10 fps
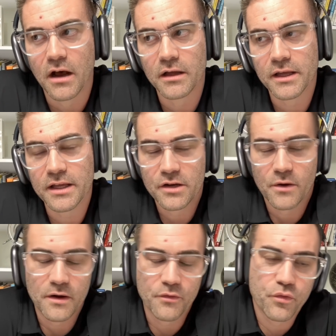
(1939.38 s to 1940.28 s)
a
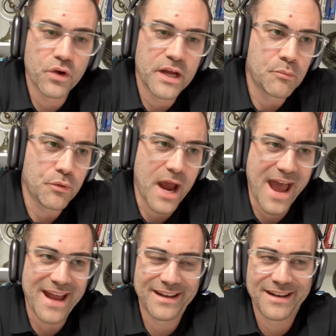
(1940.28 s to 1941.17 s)

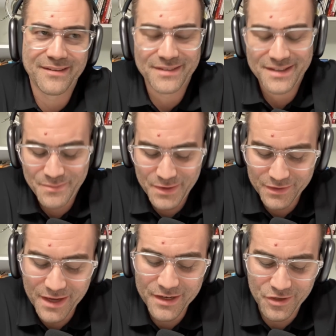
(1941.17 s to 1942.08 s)
rebrand, to build
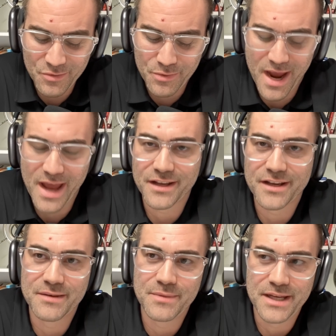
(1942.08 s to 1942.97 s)
out a new brand
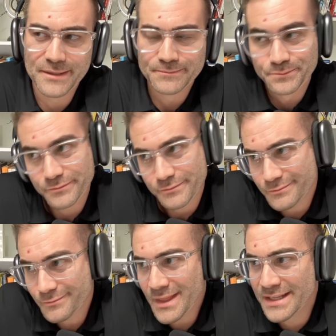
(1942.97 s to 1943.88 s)
could be
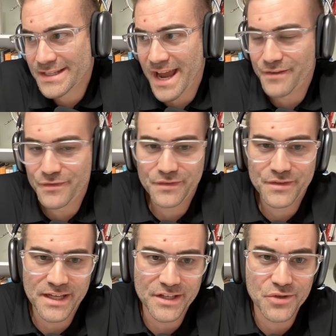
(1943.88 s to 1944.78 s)
10,
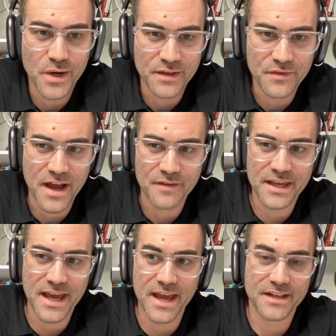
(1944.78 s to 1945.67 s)
15,
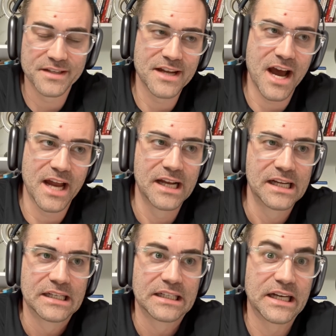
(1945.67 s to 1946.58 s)
25K. It's not
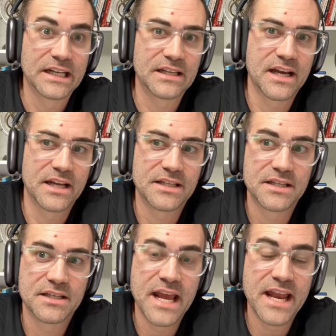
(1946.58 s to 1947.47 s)
a
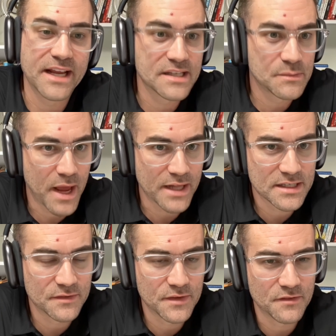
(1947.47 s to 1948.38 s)

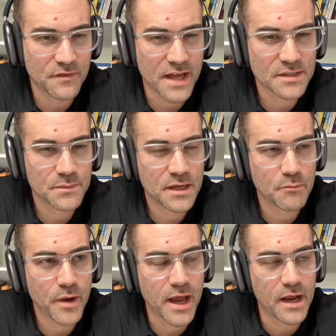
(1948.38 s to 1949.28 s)
inexpensive
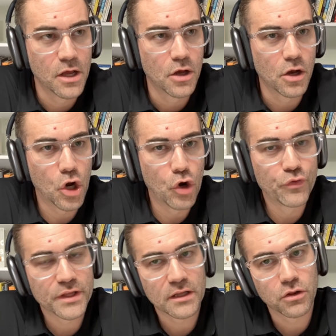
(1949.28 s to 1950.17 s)
investment, but
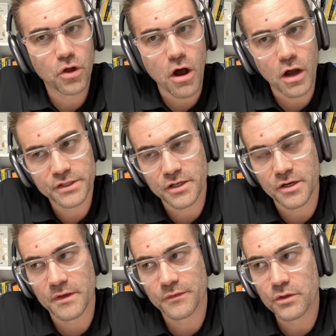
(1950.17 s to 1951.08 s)
over the long
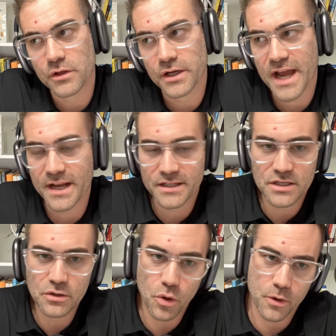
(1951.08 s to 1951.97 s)
term, if you look at a
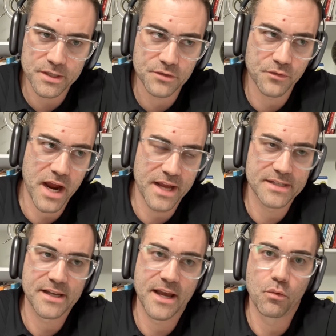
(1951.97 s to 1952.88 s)
2-horse
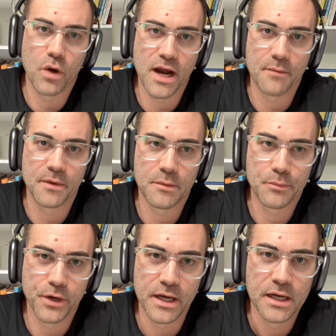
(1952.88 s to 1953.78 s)
race and one, I'm going to
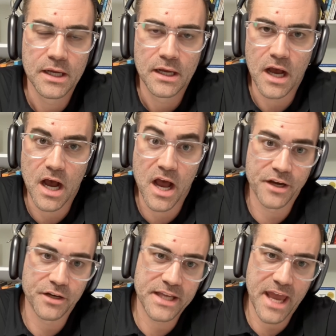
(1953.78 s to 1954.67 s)
put
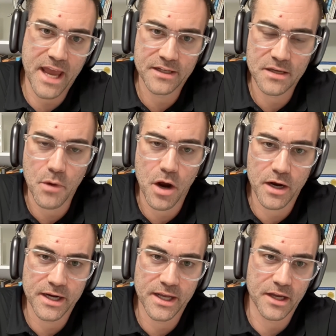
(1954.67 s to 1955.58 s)
100K into
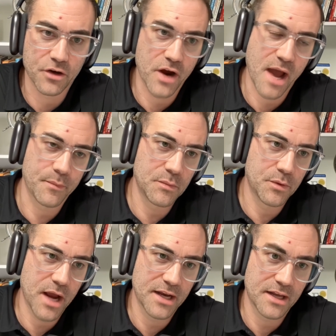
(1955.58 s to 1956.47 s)
marketing a crappy
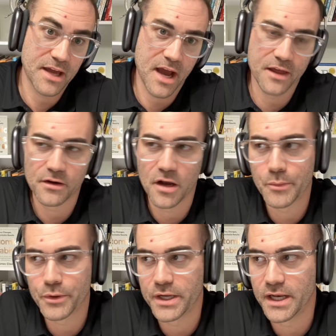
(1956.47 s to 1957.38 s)
brand, and the other I'll
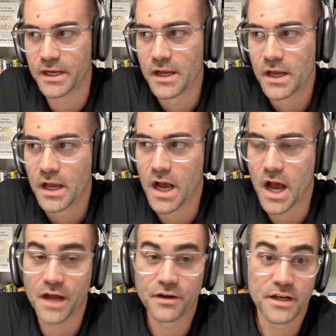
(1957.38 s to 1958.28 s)
put in
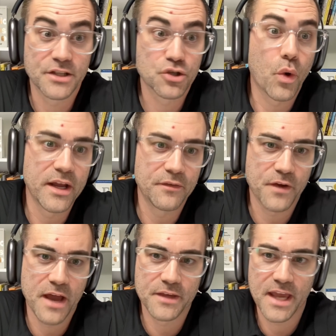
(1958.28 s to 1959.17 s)

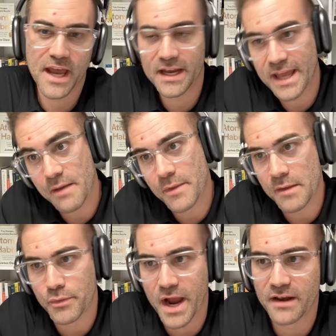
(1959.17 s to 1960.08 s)
125K to get my
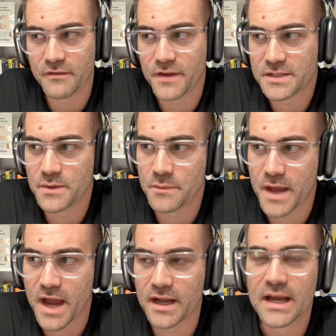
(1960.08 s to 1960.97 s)
brand investment
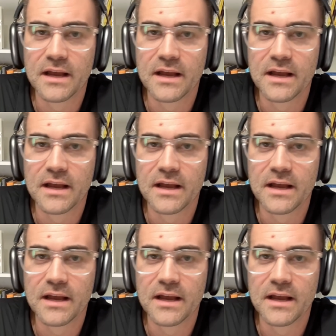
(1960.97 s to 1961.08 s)
back,